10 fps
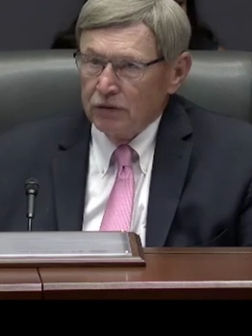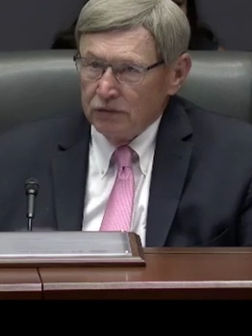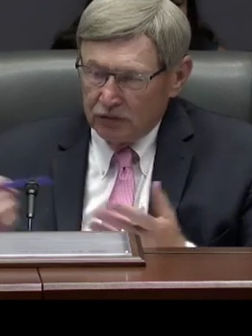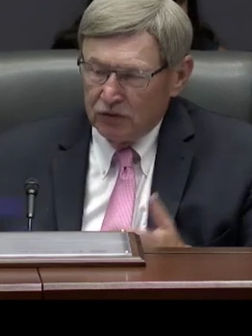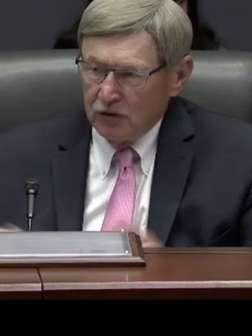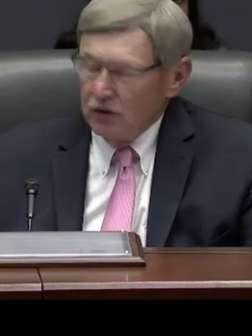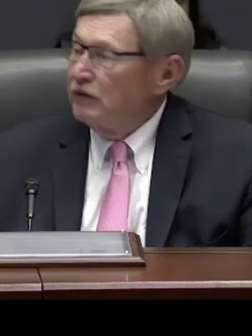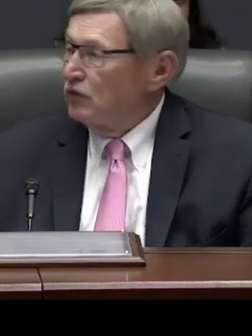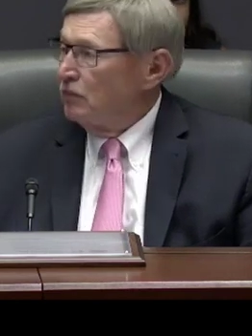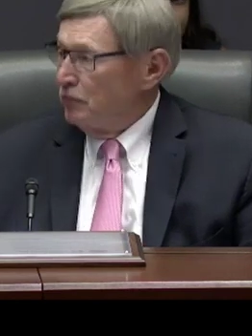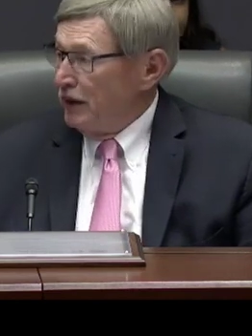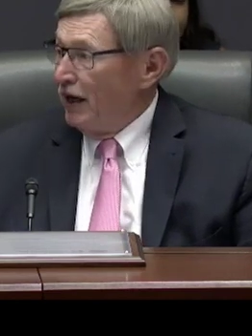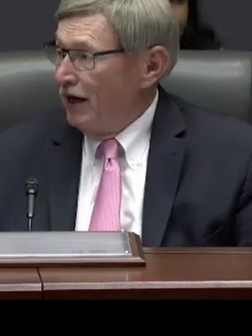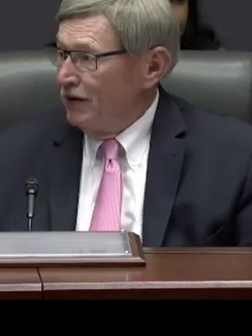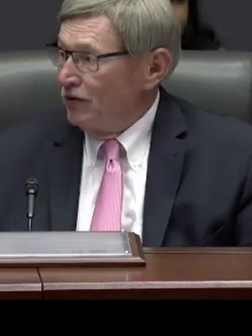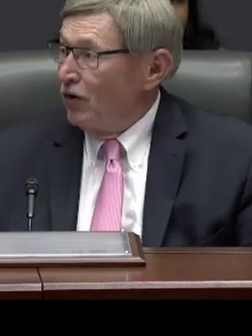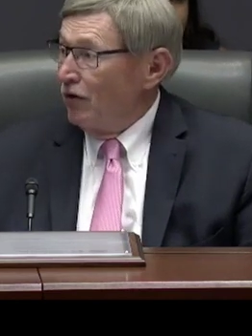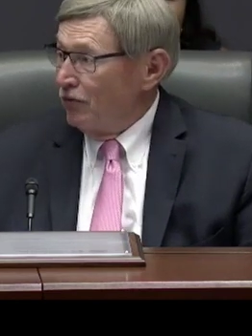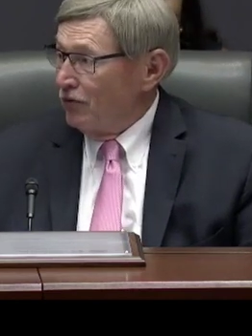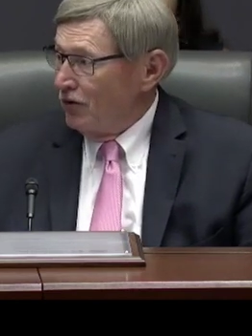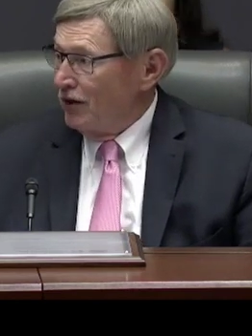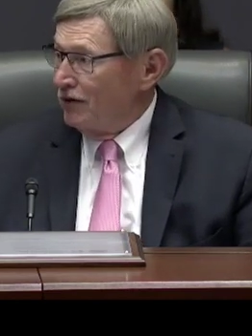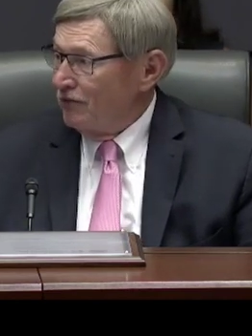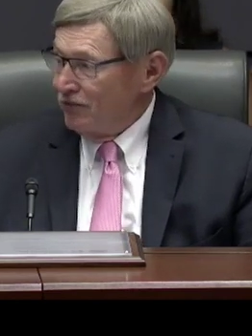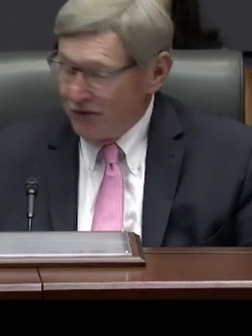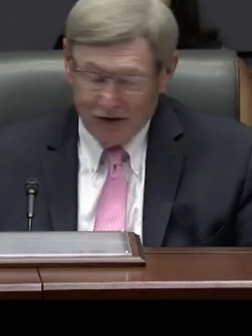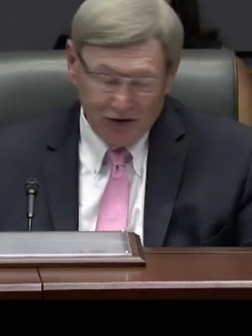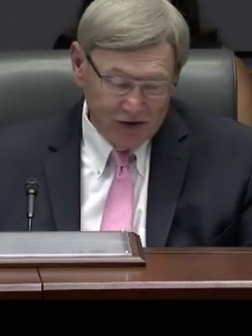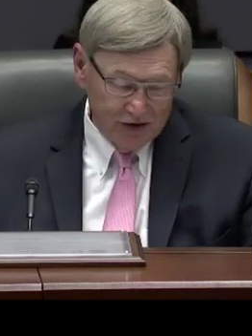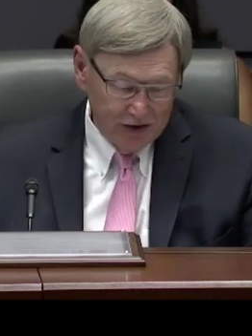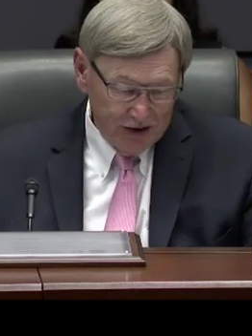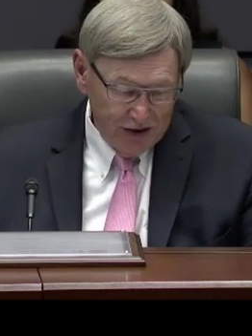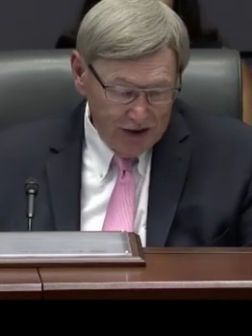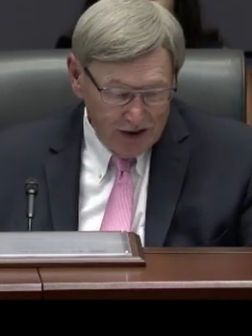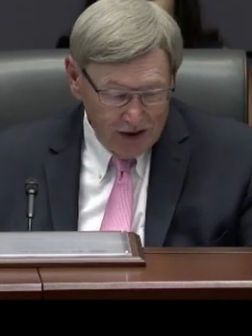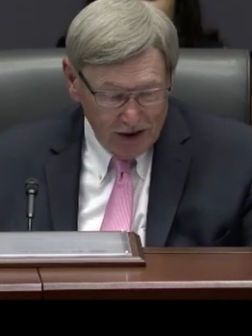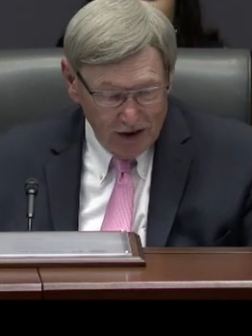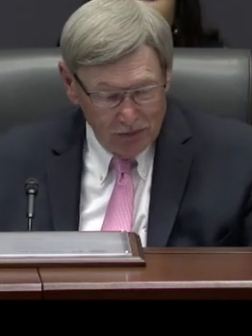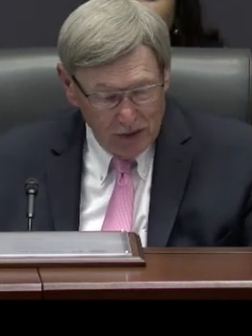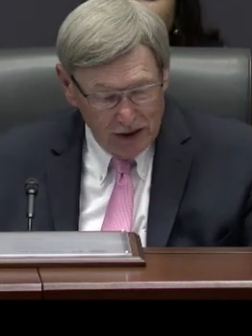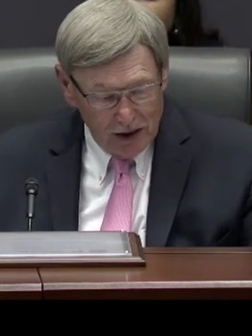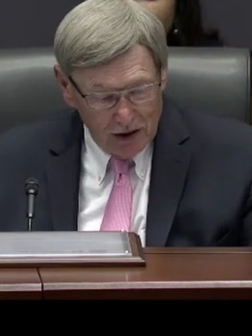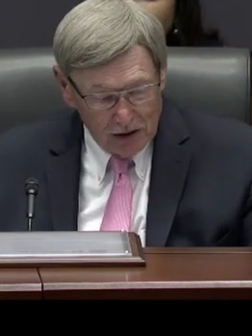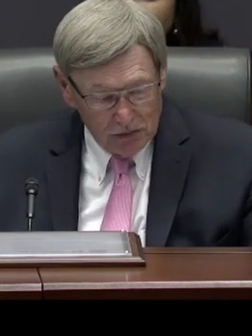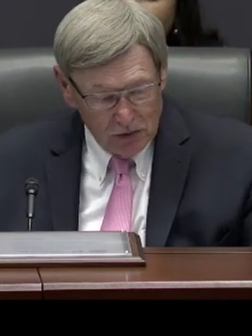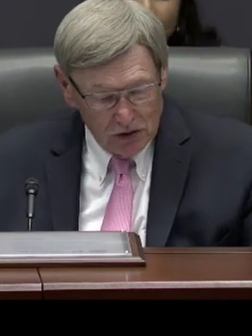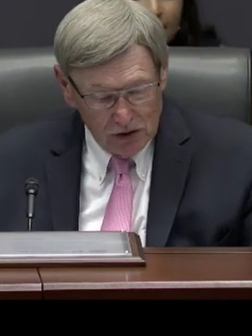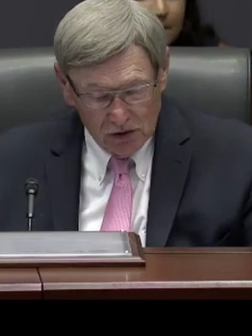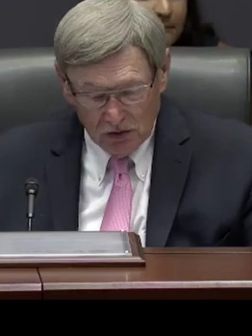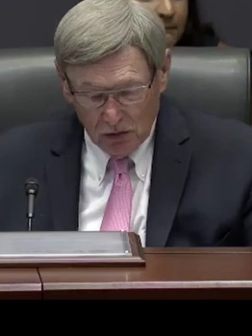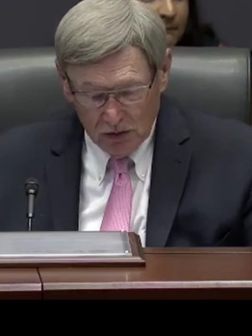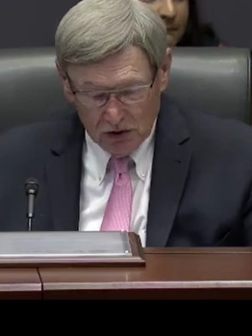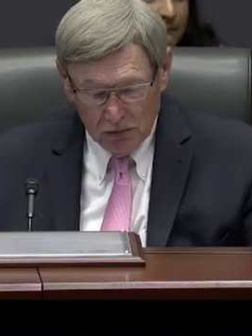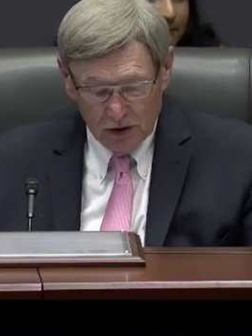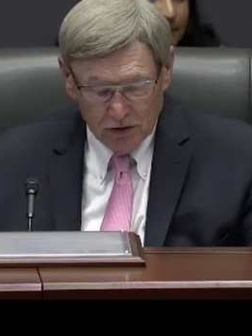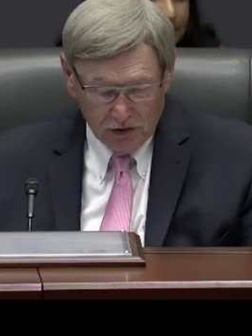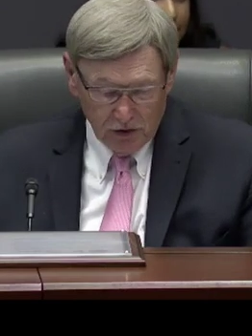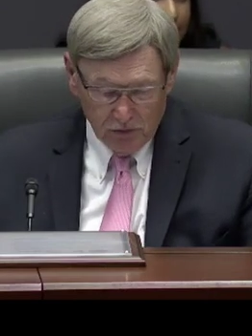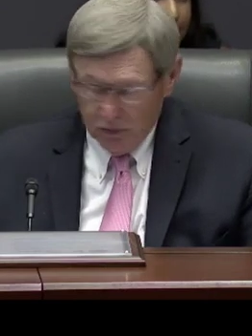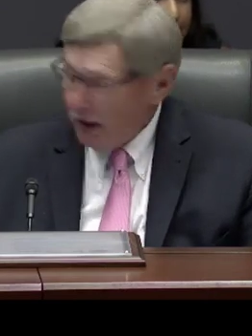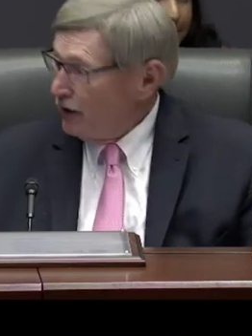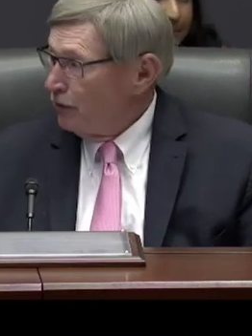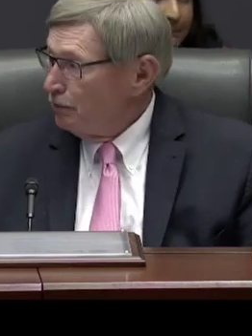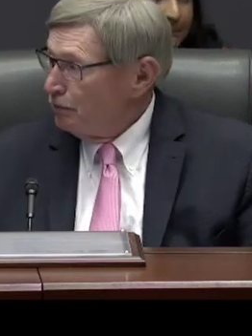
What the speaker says: she leaves behind an awful lot of things to make our community so much better. So, thank you.